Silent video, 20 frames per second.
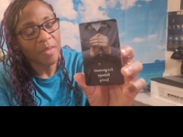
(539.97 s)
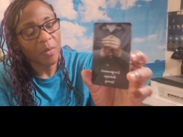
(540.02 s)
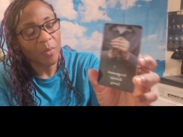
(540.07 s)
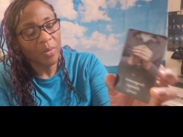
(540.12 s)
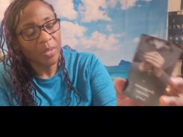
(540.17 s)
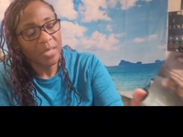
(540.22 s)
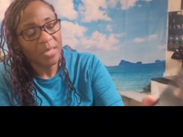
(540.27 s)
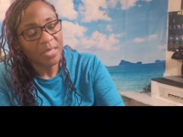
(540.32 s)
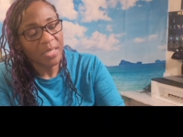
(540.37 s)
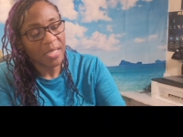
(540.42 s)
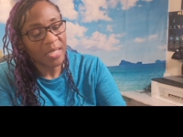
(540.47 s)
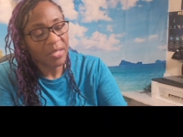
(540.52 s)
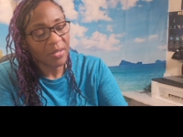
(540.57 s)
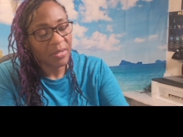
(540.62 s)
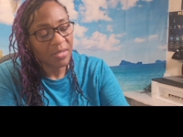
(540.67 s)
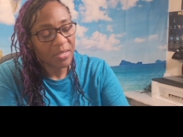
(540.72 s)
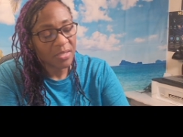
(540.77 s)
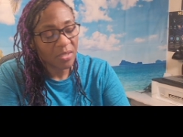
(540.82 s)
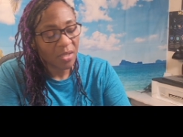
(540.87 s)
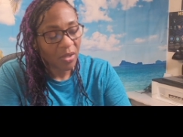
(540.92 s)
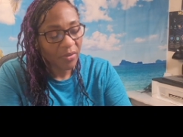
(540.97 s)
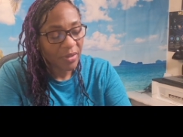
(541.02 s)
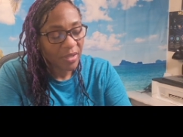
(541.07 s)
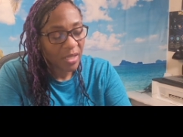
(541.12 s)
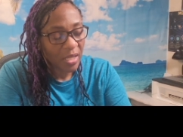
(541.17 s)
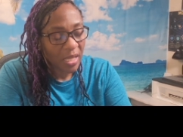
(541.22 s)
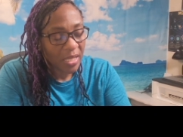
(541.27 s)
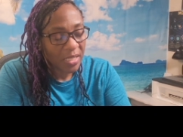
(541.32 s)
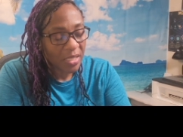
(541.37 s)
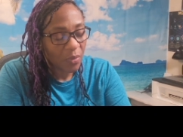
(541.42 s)
want to say they're
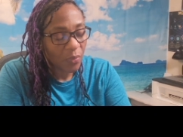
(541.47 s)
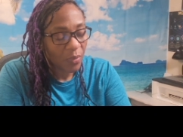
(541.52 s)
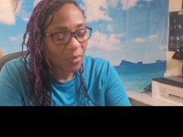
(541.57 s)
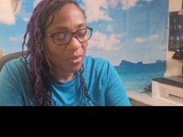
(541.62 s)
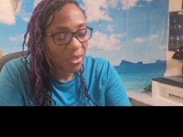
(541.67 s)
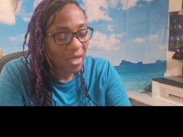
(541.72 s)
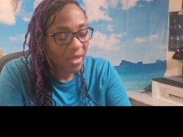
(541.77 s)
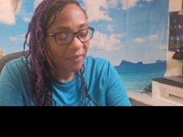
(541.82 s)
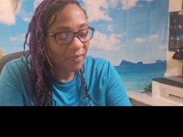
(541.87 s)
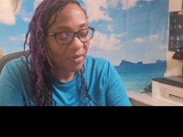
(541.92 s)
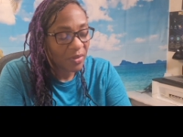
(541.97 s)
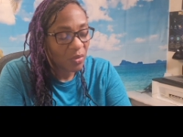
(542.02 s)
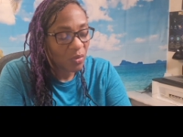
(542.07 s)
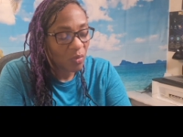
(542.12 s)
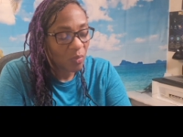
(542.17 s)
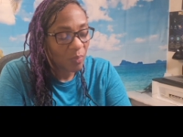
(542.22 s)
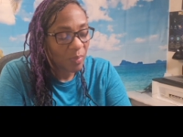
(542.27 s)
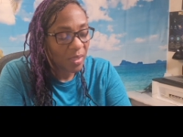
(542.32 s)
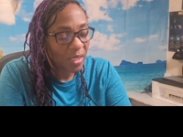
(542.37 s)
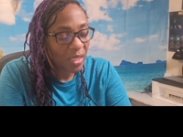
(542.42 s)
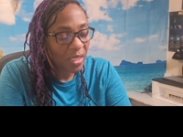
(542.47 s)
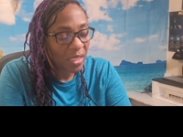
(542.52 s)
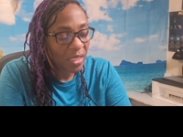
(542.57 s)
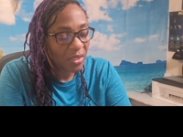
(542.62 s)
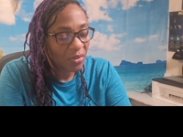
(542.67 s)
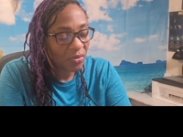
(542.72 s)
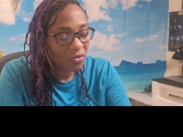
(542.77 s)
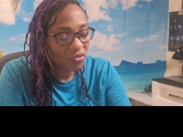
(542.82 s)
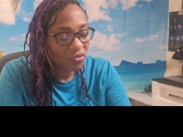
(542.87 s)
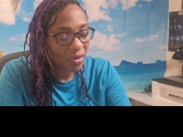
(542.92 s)
sorry and they want to have a new
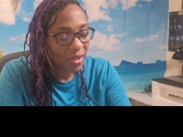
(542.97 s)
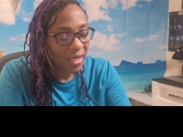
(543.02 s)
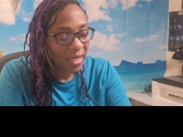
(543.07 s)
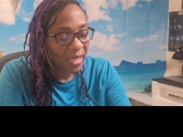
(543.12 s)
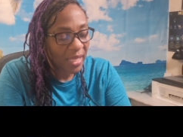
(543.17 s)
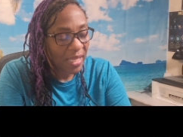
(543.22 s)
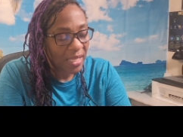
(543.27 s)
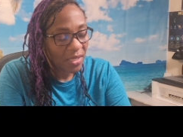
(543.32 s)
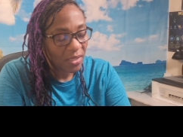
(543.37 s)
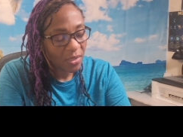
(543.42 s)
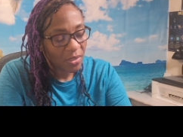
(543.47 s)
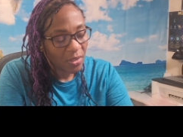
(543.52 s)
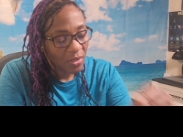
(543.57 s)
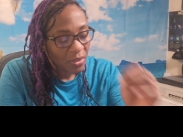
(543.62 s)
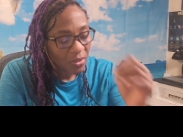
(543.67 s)
beginning to try again